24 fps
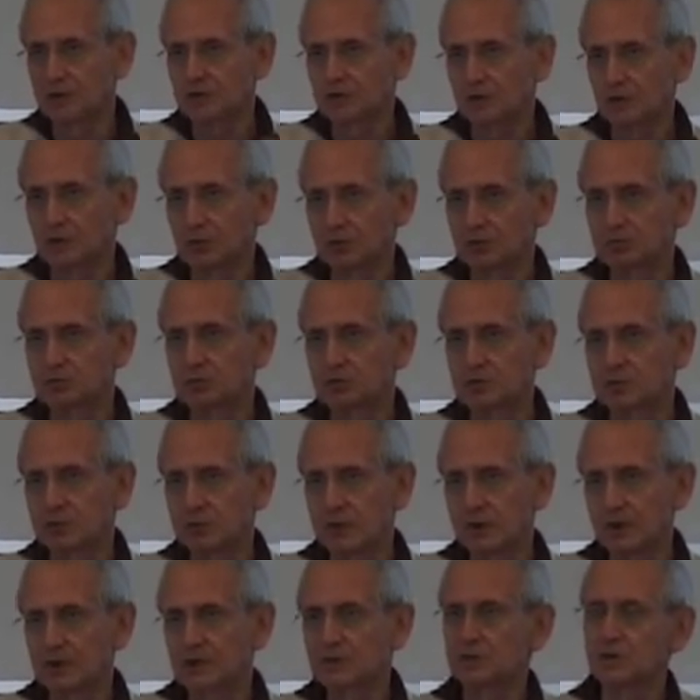So
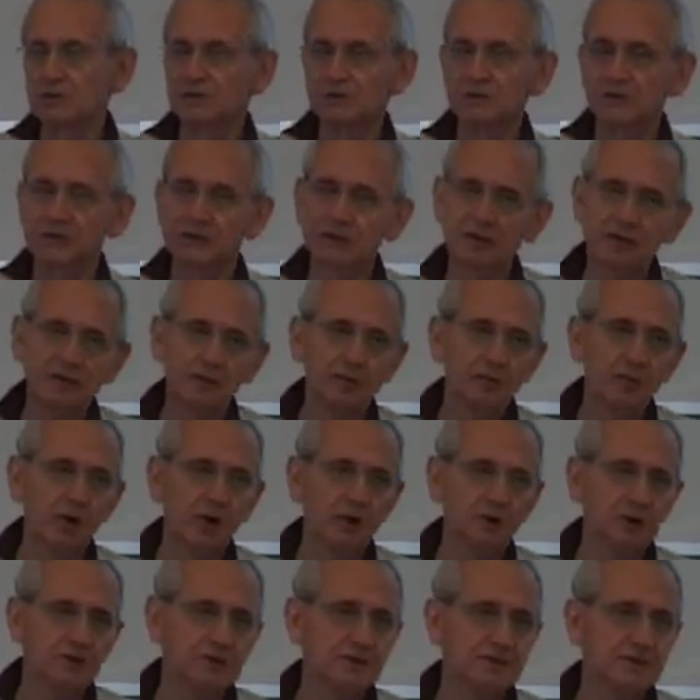preparation of generic
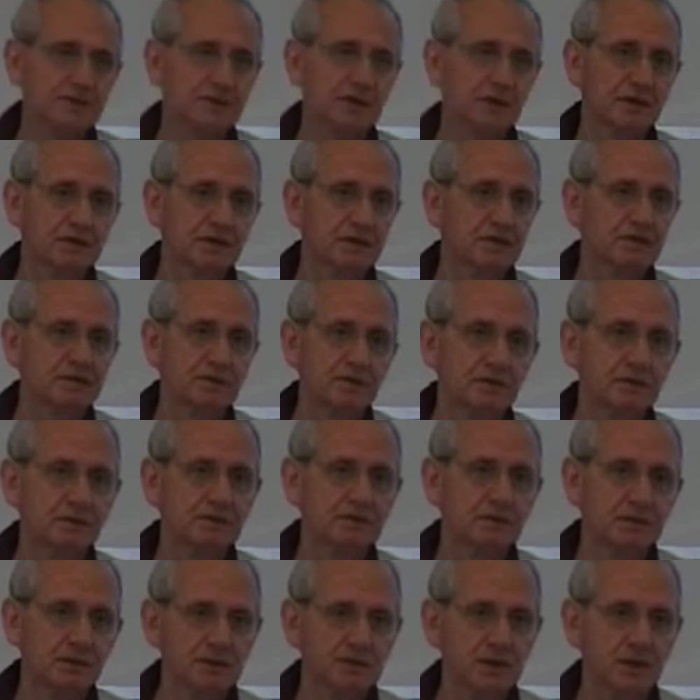models is not
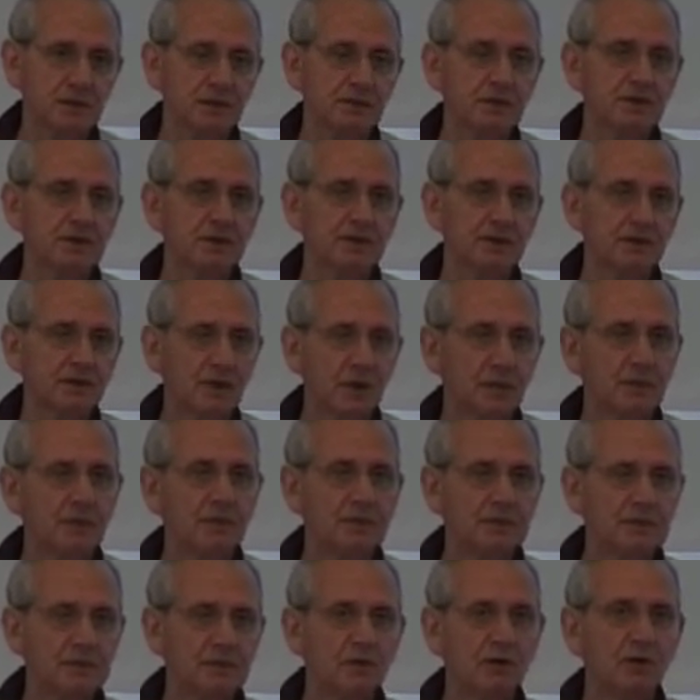something that
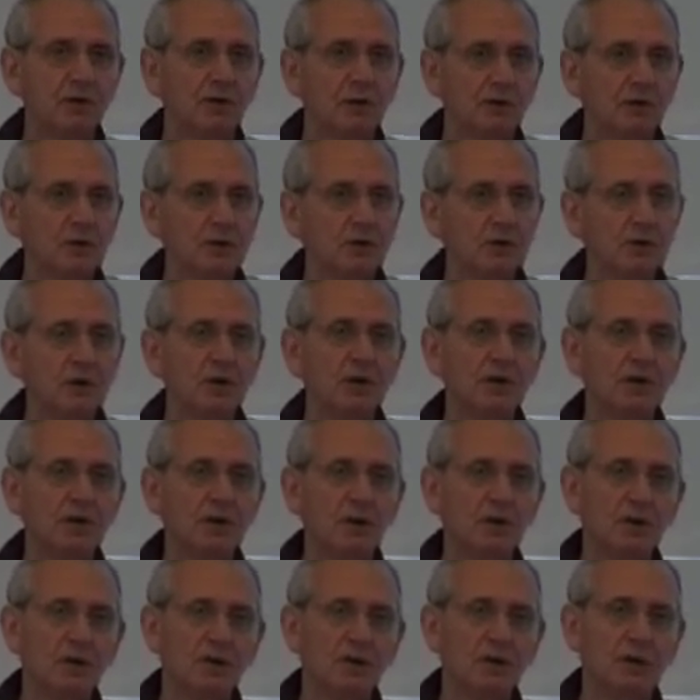happens in all
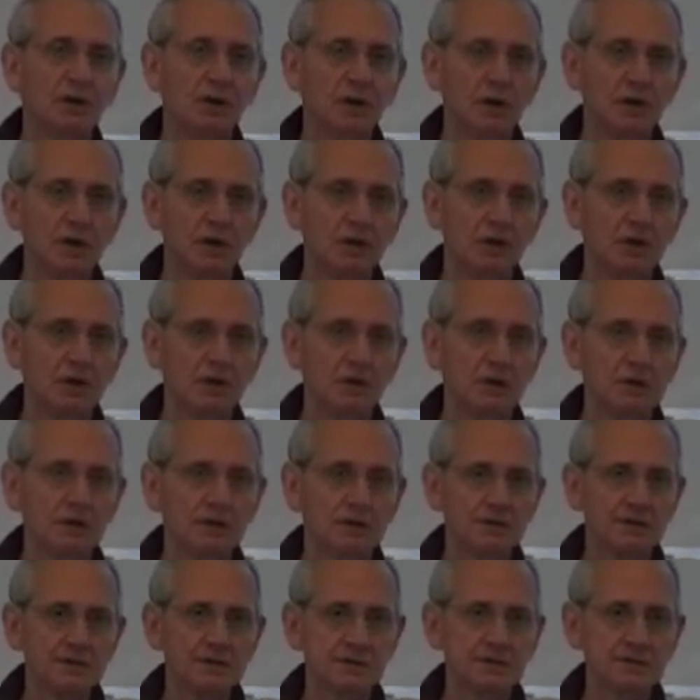
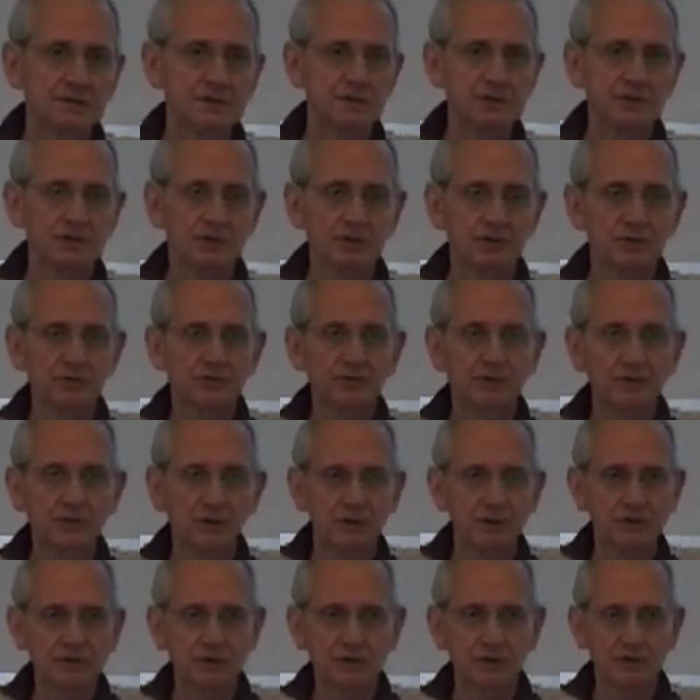instances of
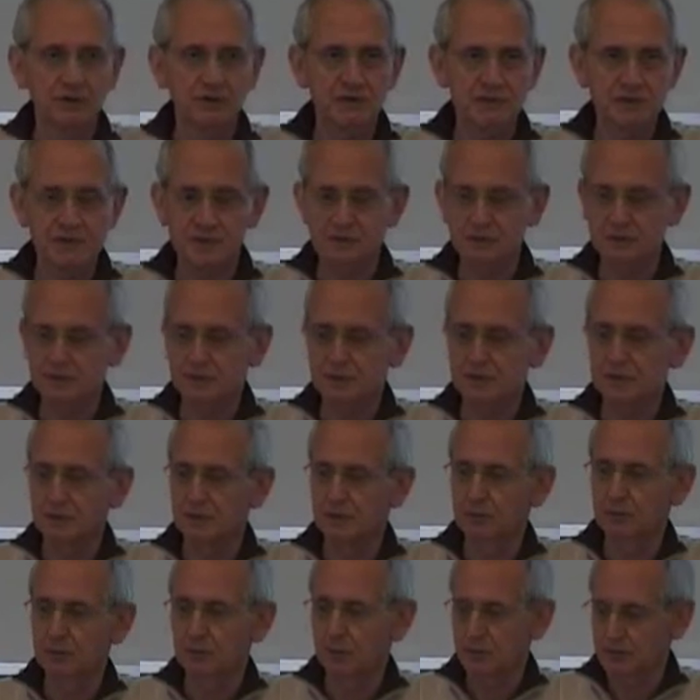soft systems
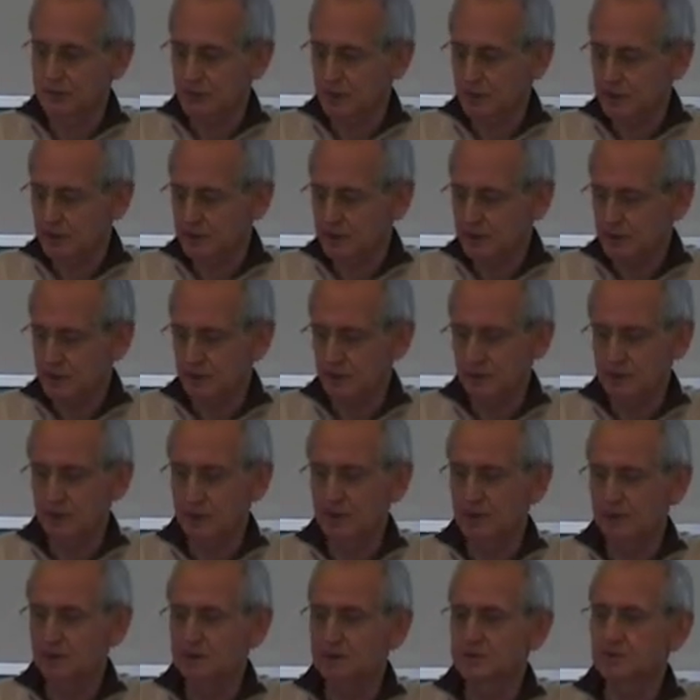projects.
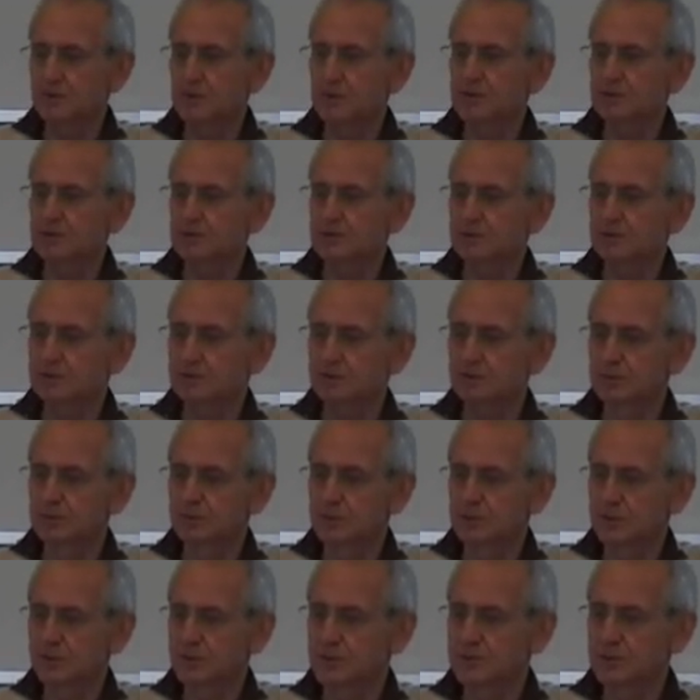Okay, it was
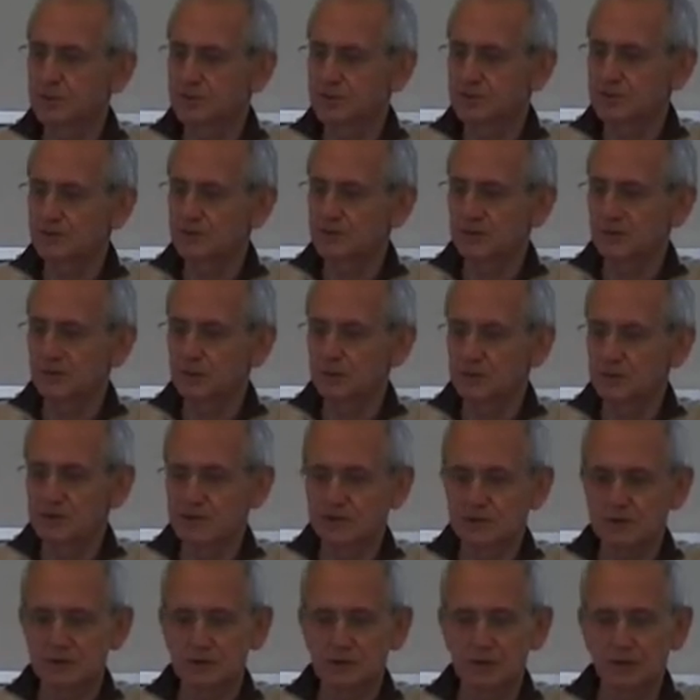specific to
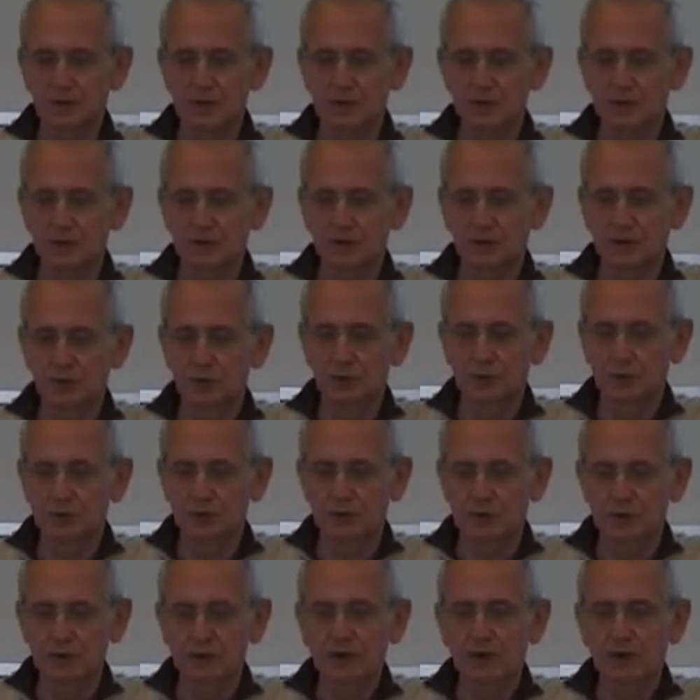this particular project.